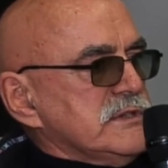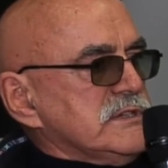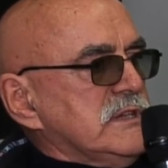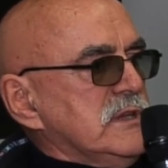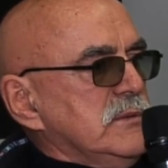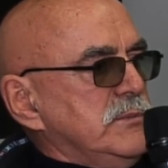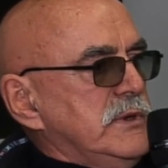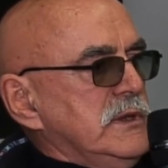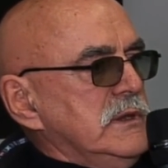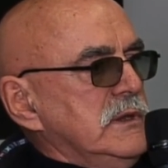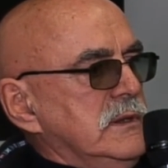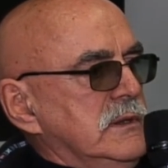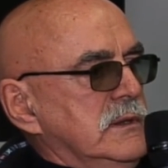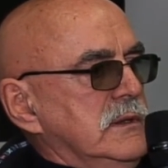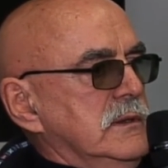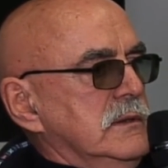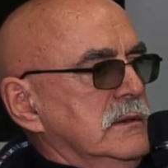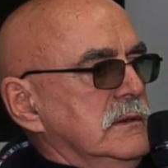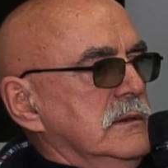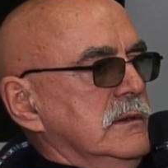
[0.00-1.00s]

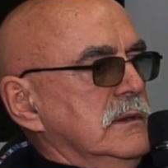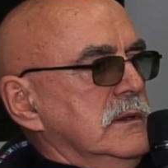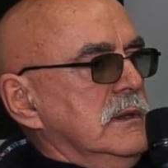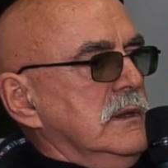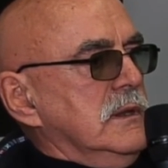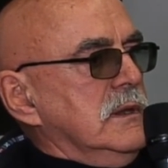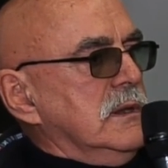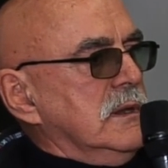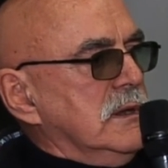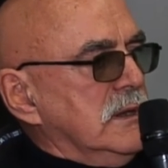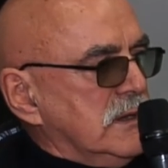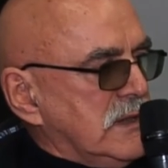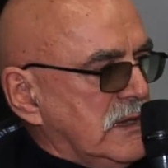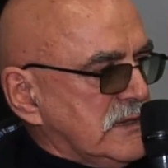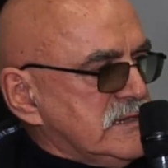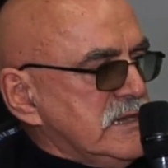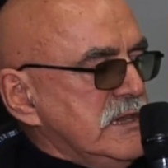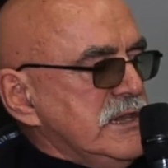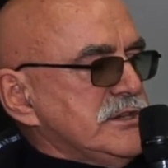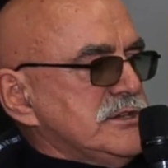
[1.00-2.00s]
ourselves and
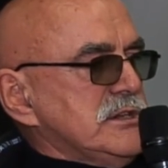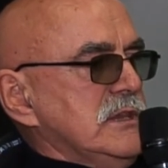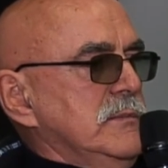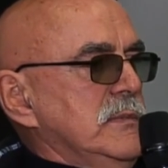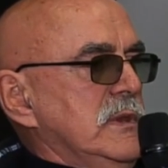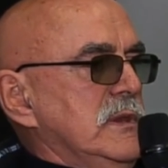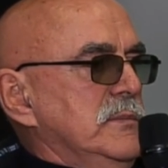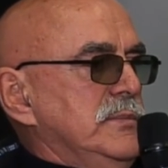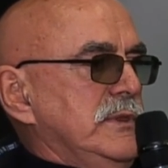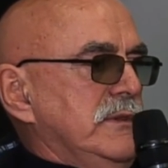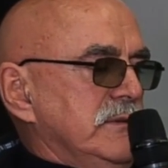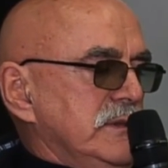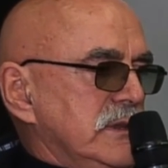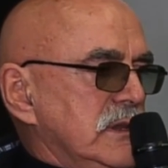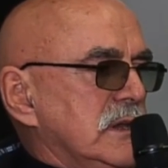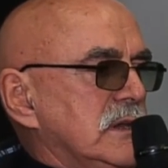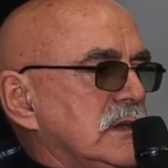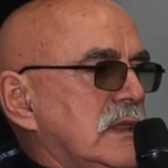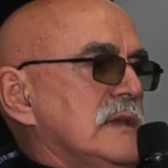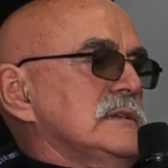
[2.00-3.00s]
our
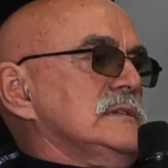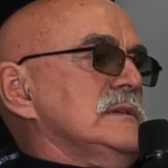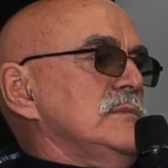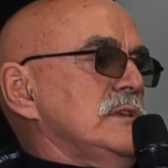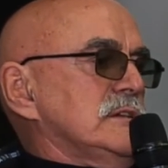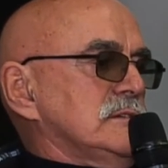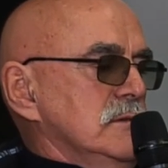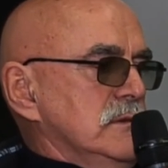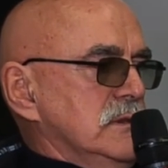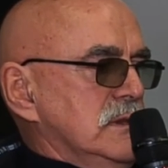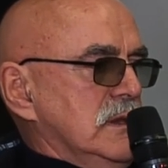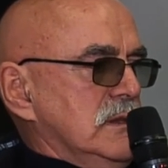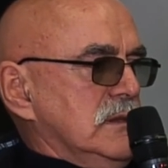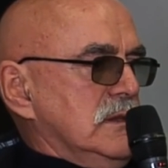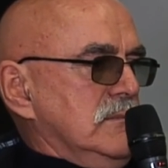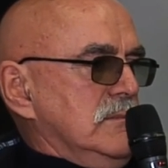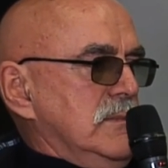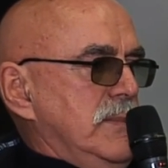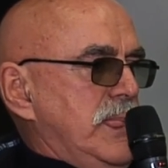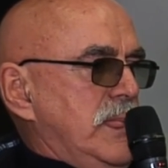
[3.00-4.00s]
challenges, and it
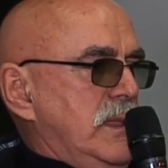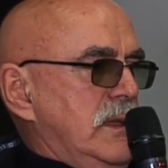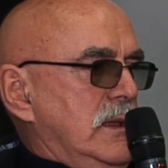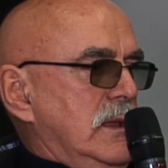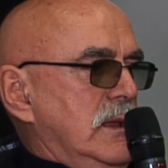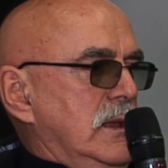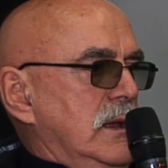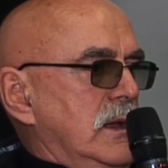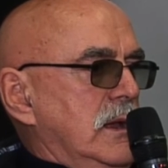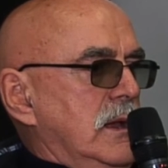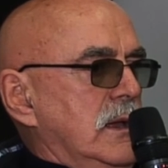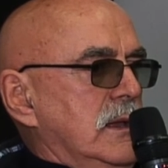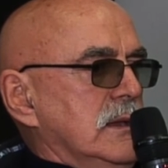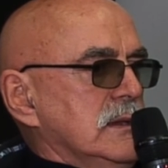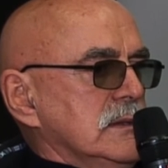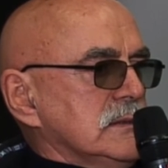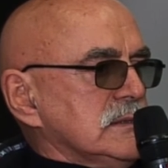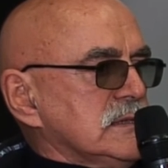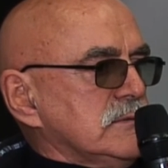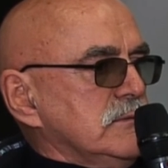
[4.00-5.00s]
would yield
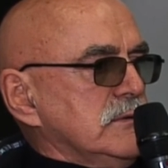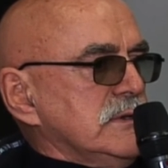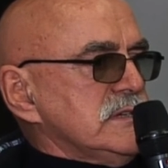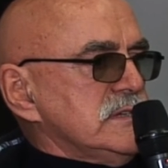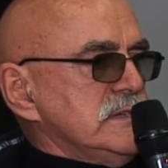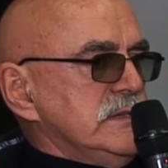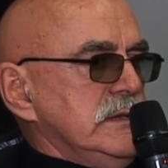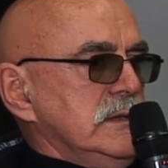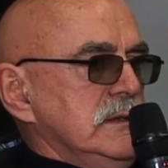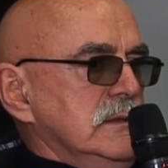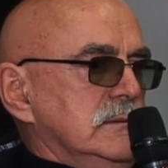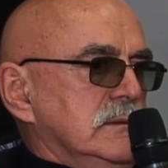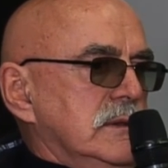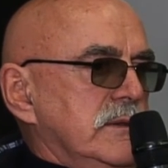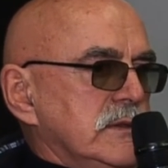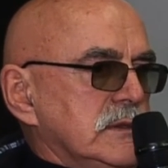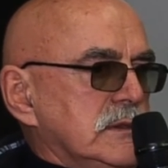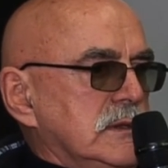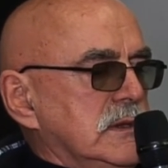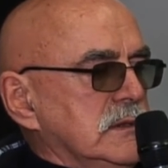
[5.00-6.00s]
different results
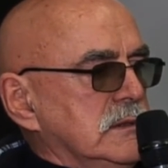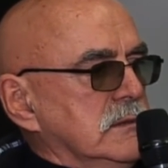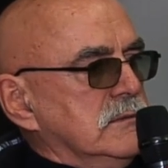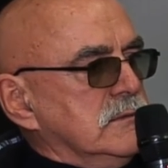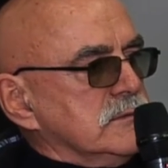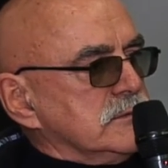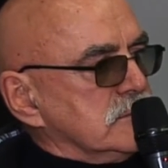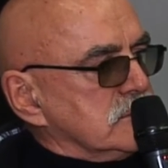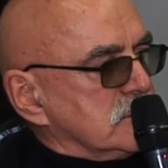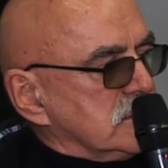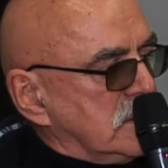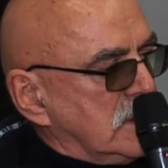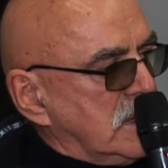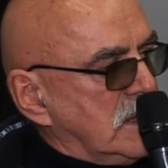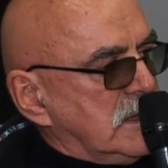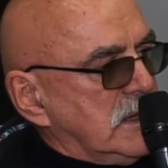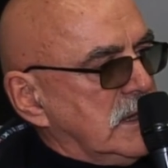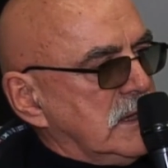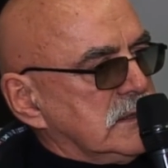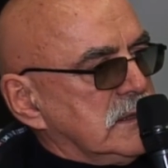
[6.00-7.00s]
every time.
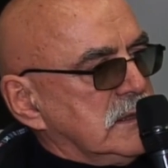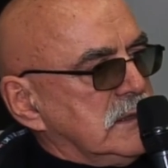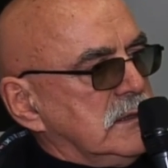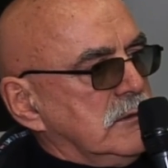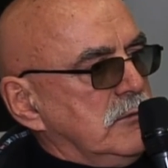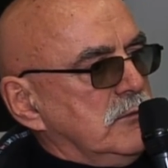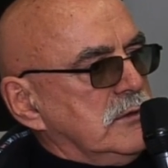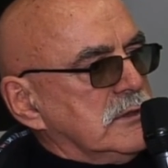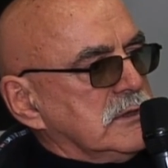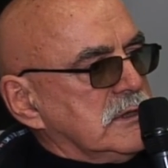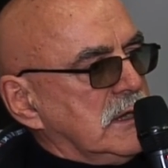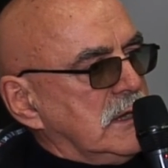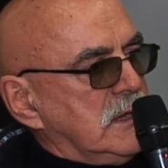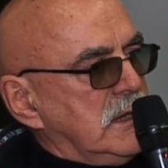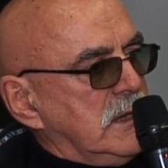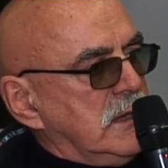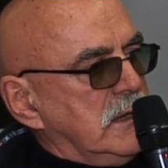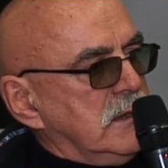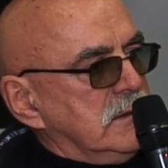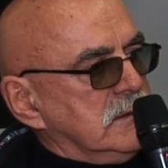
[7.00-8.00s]

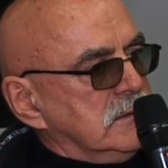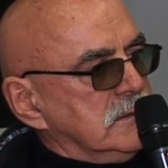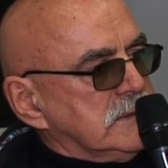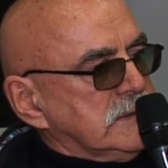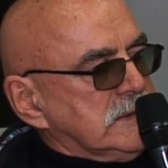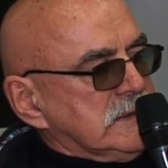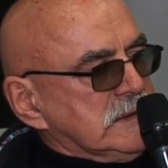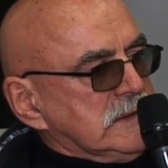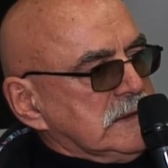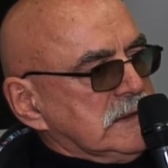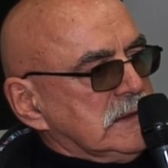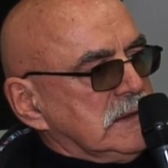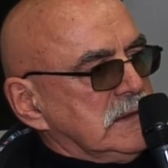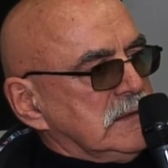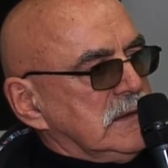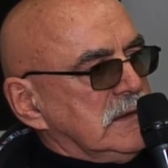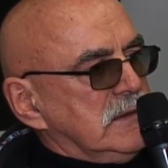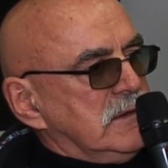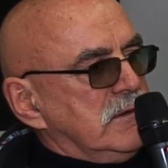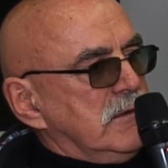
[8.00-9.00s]
But if we're talking
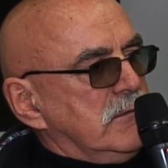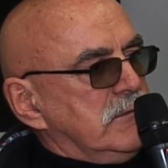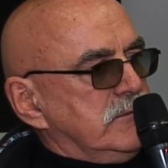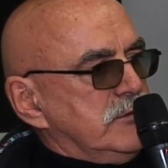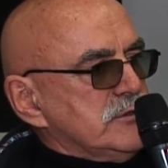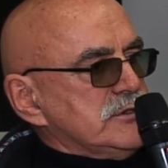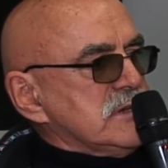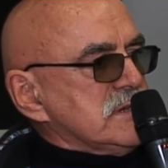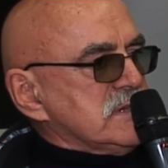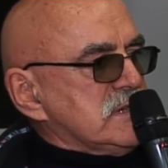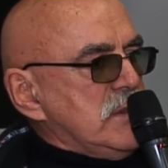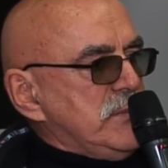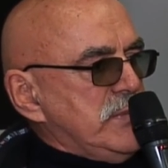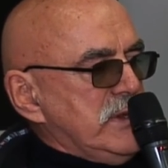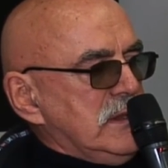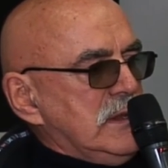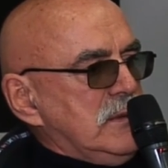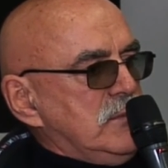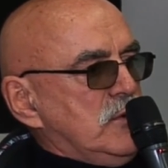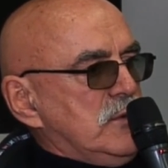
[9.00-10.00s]
about a
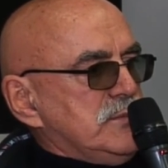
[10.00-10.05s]
style,